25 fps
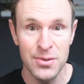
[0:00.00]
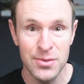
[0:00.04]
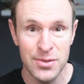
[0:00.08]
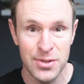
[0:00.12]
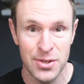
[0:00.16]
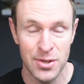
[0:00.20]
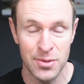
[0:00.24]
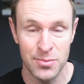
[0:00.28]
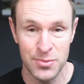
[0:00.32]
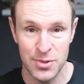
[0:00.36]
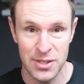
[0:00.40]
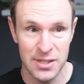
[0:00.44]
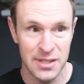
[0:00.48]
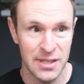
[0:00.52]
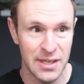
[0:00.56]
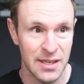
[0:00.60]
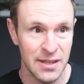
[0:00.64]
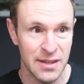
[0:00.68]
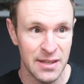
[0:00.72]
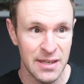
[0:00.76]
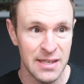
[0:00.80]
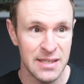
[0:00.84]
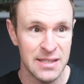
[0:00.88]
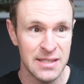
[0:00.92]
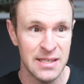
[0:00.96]
YouTube, just
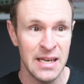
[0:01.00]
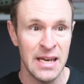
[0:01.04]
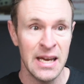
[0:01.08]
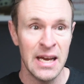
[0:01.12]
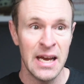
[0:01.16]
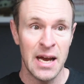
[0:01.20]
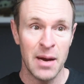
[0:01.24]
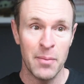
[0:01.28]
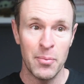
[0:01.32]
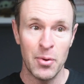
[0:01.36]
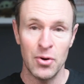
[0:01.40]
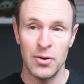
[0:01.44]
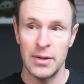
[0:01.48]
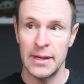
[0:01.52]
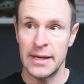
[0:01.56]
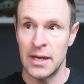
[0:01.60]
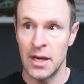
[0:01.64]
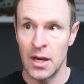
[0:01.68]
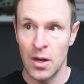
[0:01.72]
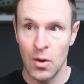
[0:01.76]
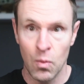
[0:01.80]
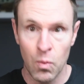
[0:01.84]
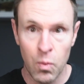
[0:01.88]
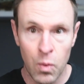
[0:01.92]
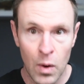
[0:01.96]
like this, about
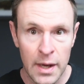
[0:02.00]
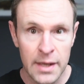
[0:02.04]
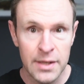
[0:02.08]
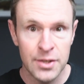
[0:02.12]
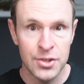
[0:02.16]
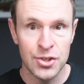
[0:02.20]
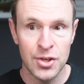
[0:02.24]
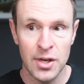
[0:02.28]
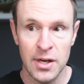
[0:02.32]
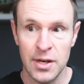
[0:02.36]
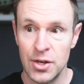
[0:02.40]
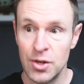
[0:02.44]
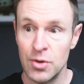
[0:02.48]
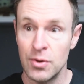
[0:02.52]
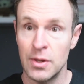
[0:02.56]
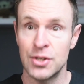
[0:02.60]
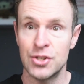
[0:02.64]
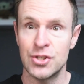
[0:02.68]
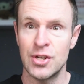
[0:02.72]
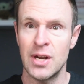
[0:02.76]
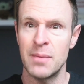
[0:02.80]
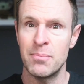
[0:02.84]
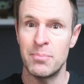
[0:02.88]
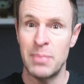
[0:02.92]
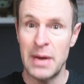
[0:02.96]
like, what should I do? And
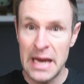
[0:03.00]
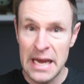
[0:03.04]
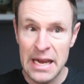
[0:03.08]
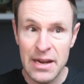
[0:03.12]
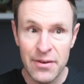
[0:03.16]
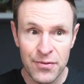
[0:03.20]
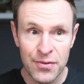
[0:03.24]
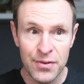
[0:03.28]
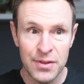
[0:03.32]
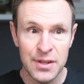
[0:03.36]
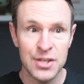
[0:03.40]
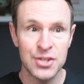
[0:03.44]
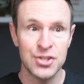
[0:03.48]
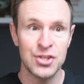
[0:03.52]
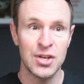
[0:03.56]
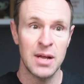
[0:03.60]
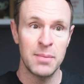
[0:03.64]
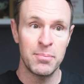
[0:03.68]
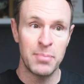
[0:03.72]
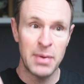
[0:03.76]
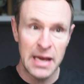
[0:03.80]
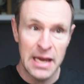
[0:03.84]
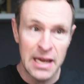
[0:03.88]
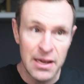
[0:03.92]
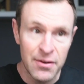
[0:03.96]
should I pay for this?
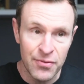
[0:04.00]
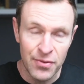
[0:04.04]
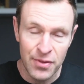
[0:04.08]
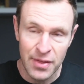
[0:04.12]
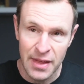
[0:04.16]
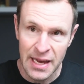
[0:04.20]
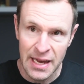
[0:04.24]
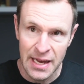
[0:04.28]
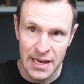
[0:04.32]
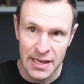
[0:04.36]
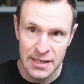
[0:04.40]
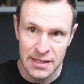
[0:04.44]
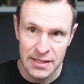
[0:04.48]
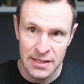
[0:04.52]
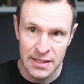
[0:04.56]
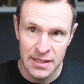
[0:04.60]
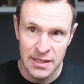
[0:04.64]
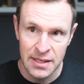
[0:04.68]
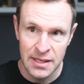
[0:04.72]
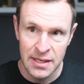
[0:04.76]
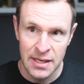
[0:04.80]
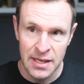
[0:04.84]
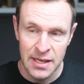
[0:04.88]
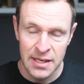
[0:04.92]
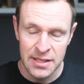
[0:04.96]
Should I pay for that?
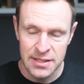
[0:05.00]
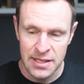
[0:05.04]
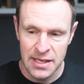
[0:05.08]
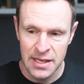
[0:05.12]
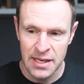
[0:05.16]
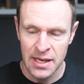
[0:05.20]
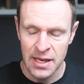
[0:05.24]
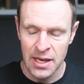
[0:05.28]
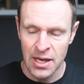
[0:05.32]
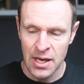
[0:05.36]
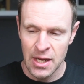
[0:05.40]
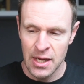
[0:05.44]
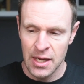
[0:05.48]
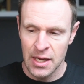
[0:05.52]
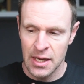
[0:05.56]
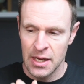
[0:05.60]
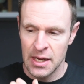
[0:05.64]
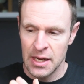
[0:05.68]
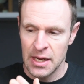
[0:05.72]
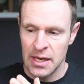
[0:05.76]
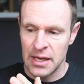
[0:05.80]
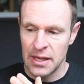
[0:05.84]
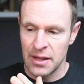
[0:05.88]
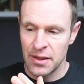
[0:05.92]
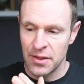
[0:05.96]
See,
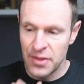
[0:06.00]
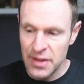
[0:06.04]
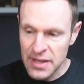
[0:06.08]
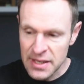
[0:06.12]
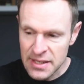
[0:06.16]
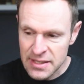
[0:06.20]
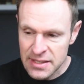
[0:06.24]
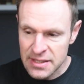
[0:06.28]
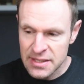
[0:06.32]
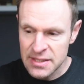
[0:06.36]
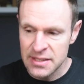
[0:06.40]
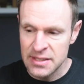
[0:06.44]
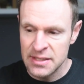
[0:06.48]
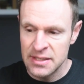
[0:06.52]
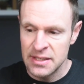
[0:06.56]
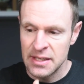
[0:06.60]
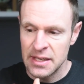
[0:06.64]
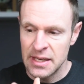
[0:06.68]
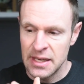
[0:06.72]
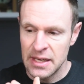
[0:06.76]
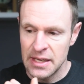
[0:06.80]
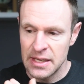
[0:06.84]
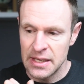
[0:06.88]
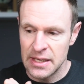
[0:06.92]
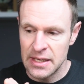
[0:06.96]
this
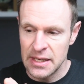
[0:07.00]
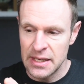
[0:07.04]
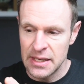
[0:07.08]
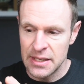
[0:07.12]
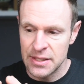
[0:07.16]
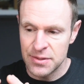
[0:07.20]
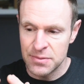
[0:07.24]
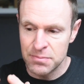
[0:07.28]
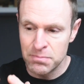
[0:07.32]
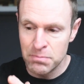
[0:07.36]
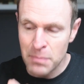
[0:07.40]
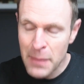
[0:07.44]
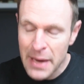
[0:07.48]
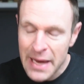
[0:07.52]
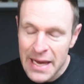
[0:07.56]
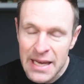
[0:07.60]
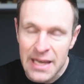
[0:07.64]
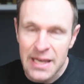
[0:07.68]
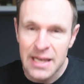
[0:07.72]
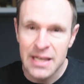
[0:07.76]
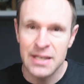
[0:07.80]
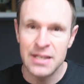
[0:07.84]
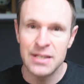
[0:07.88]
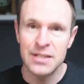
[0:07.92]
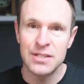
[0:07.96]
is
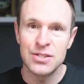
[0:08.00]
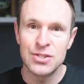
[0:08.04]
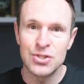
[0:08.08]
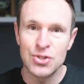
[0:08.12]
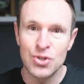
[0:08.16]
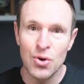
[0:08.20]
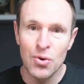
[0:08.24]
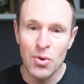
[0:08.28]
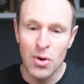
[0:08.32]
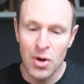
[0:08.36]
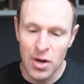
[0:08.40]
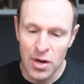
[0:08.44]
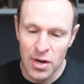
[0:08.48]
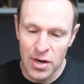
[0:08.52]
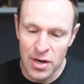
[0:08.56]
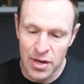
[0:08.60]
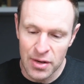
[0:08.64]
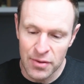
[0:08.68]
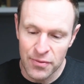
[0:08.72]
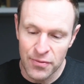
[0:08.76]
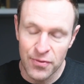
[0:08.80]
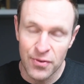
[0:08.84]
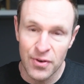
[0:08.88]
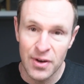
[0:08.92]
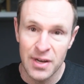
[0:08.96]
making it so
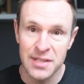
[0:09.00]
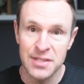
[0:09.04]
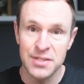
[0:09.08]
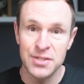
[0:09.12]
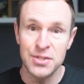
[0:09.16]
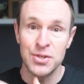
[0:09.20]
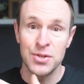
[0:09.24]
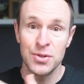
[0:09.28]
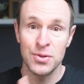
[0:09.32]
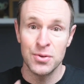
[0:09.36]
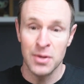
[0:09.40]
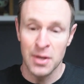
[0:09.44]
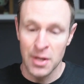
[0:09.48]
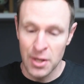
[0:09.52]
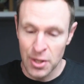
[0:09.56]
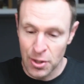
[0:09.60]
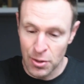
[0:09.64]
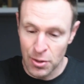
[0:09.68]
hard for us to